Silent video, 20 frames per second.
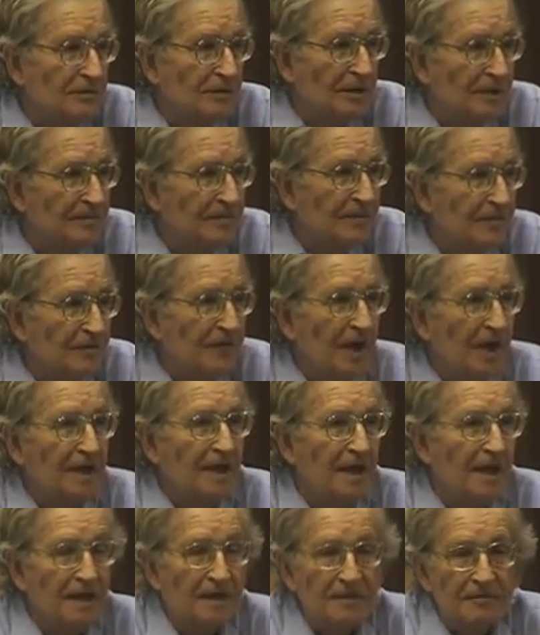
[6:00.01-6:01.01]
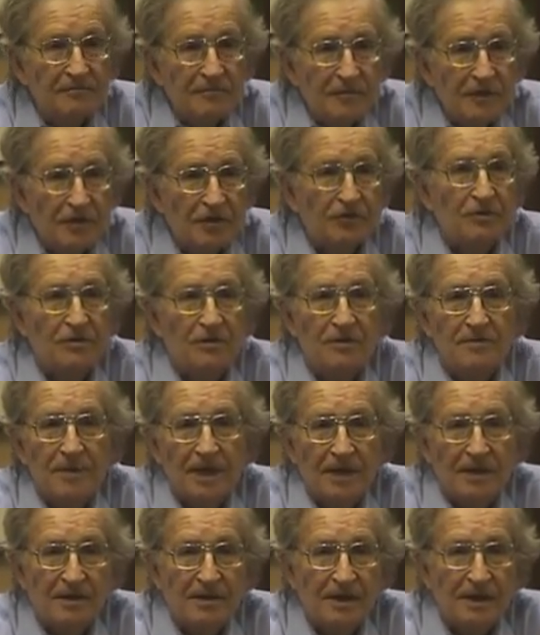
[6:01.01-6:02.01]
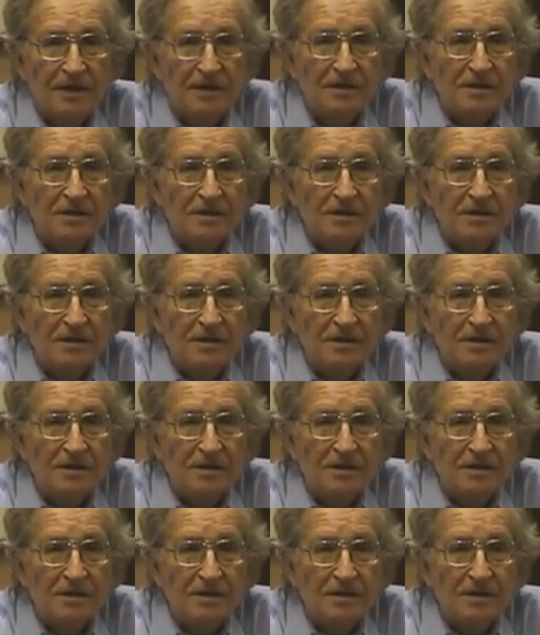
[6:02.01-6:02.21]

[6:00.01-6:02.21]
find out the truth about things